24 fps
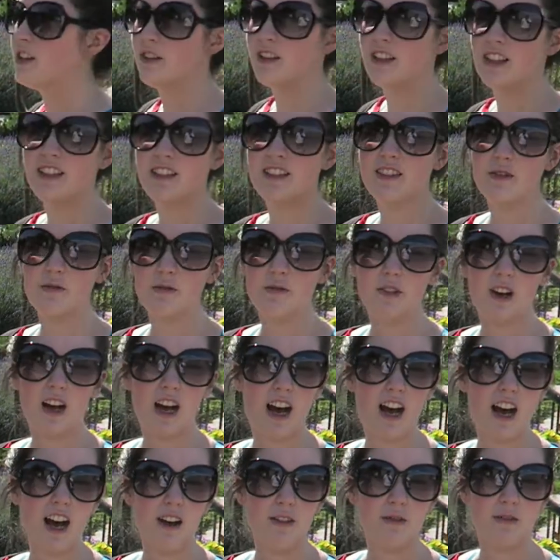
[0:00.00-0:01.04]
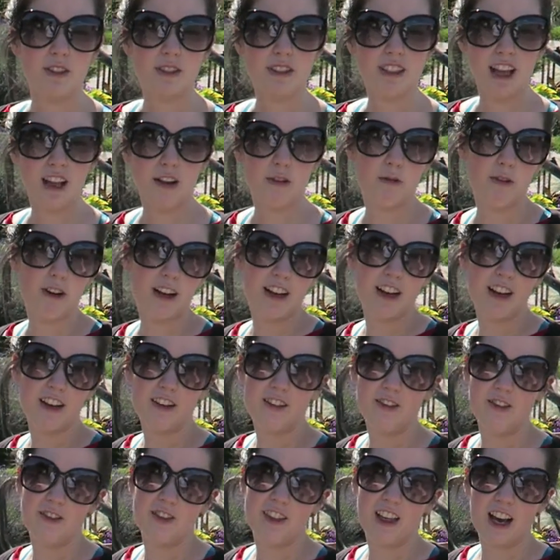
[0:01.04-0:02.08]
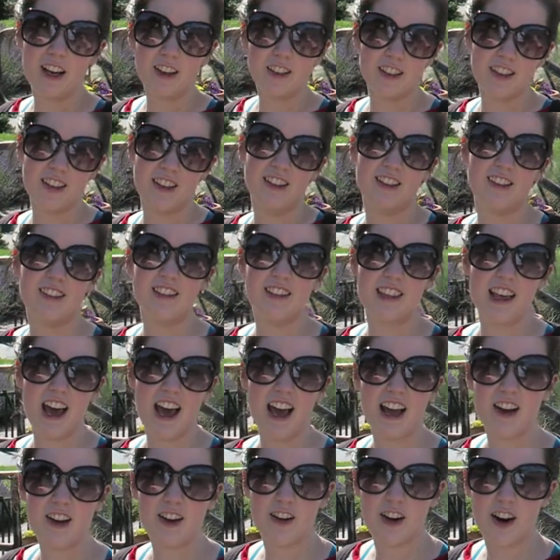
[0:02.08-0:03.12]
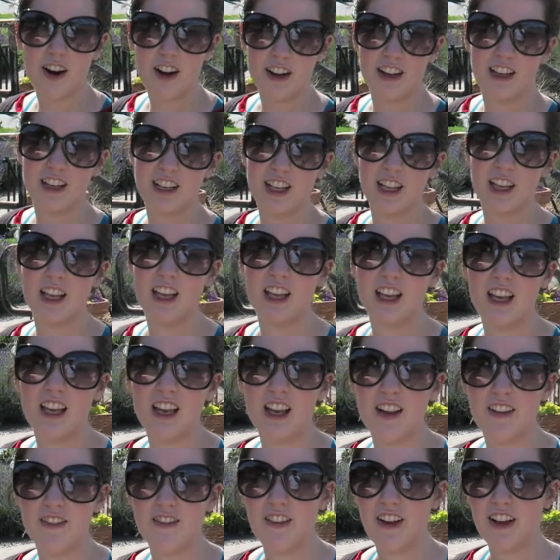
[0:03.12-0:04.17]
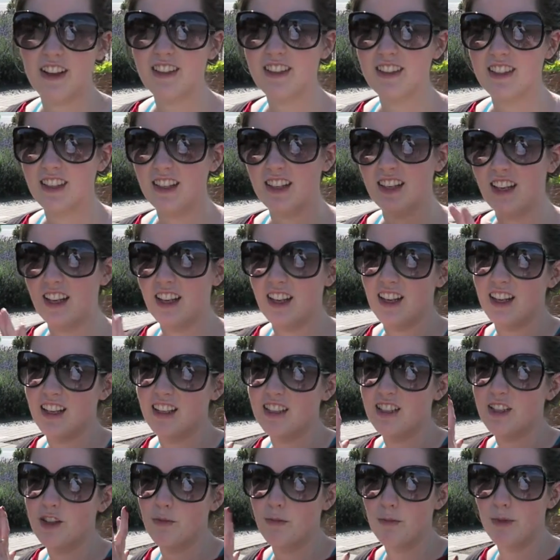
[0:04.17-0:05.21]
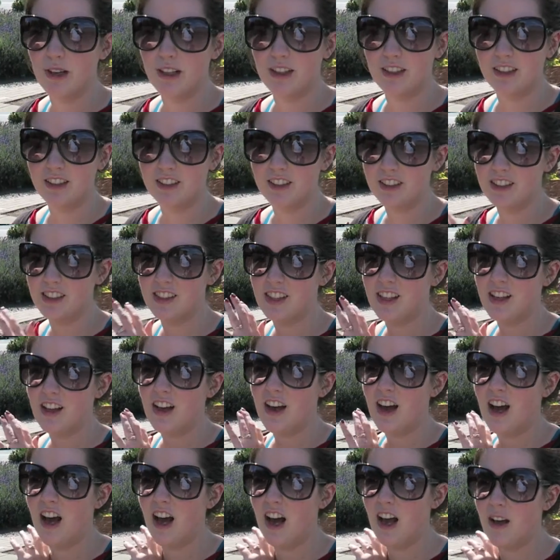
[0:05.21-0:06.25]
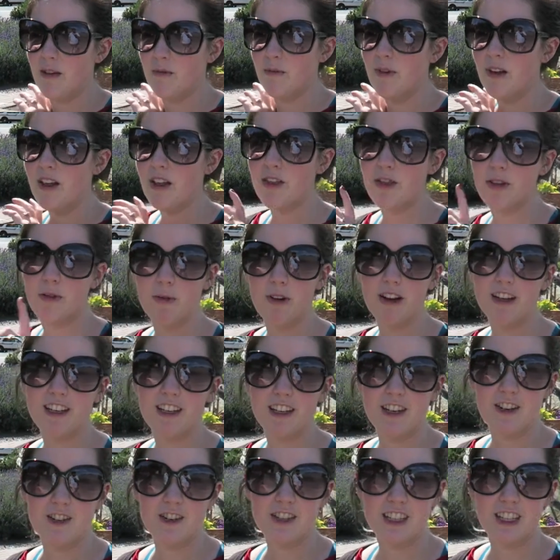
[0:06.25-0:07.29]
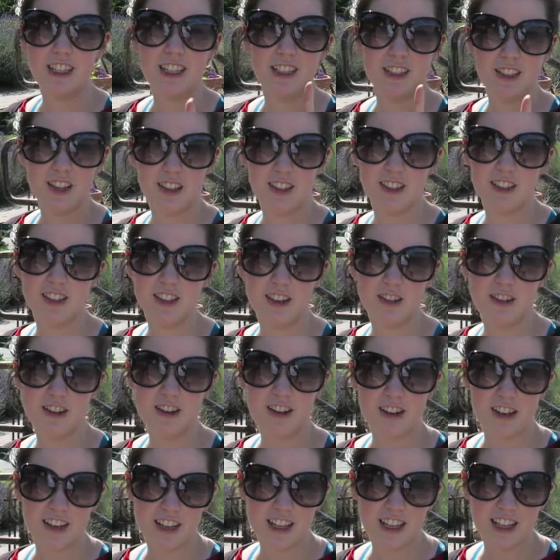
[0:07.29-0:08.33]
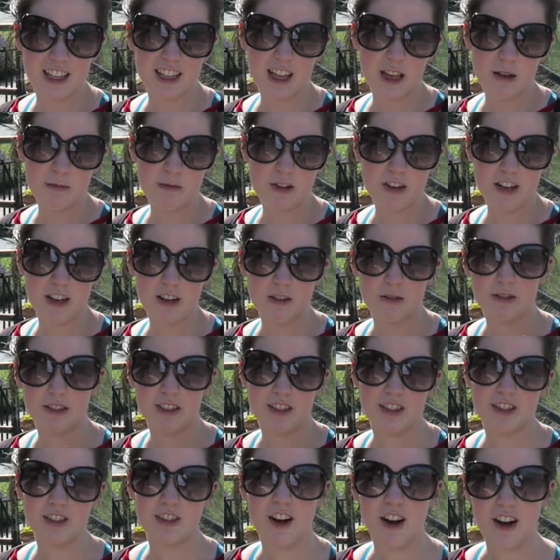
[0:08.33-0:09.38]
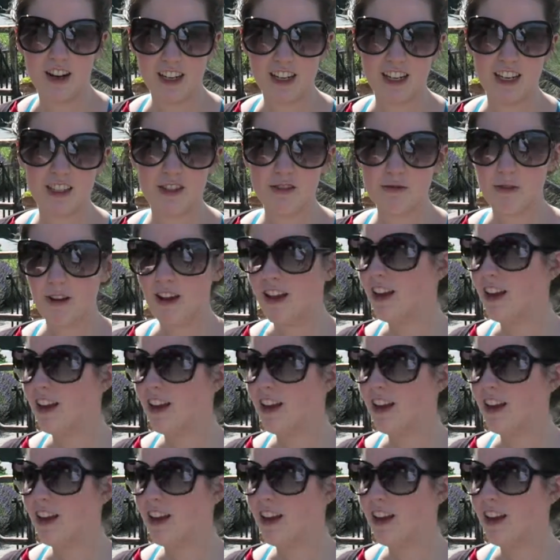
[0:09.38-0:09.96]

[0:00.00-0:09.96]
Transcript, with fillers: So this uh, was like one of thousands that Carnegie invested in to build. Um, the one in Eugene is also a Carnegie Library or was started as